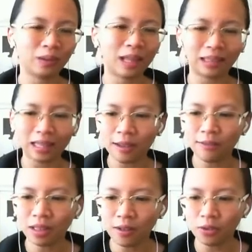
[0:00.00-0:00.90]
That
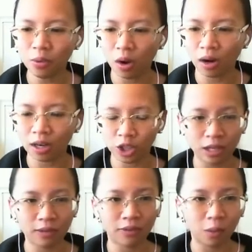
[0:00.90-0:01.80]
even if you are
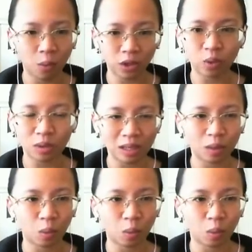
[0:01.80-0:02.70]
achieving what you need
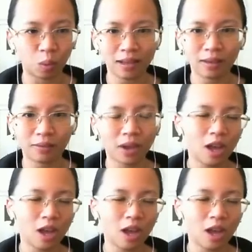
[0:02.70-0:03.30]
to achieve,